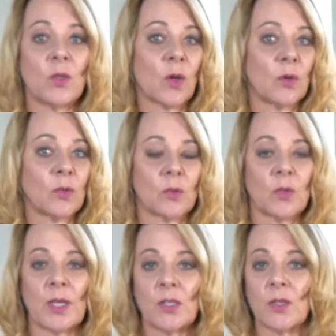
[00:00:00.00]
you're going through
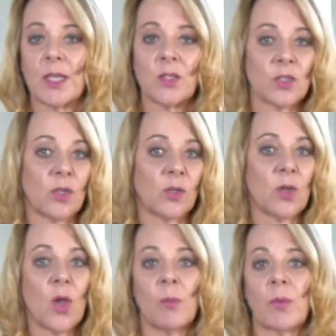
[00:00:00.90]
your educational
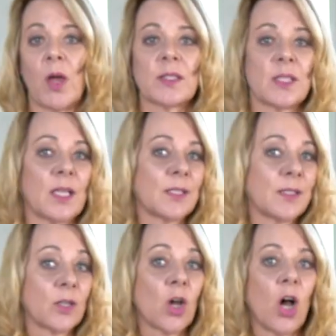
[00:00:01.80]
process
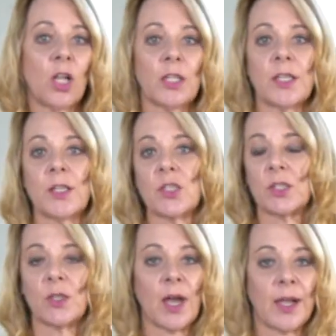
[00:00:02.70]
in college,
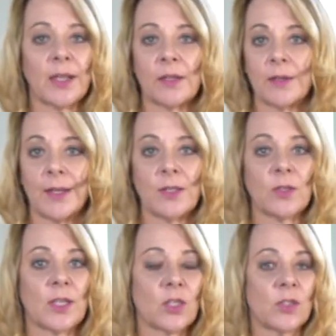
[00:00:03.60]
your higher
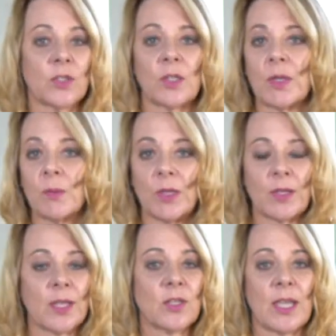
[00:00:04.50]
educational degree, when you
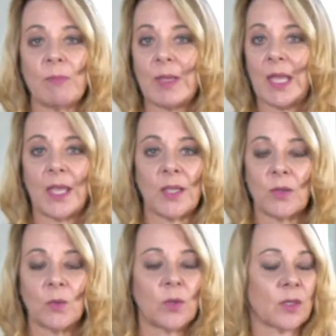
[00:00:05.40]
get your M B
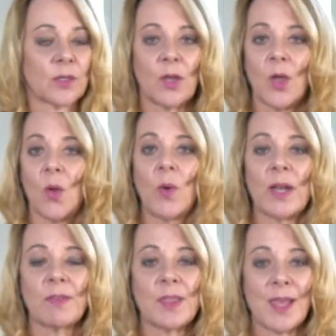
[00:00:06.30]
A or
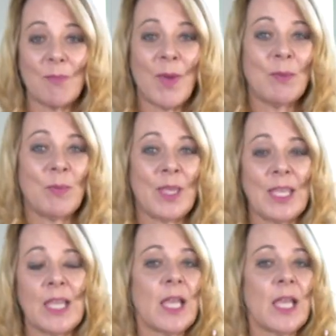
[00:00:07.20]
whatever that might be,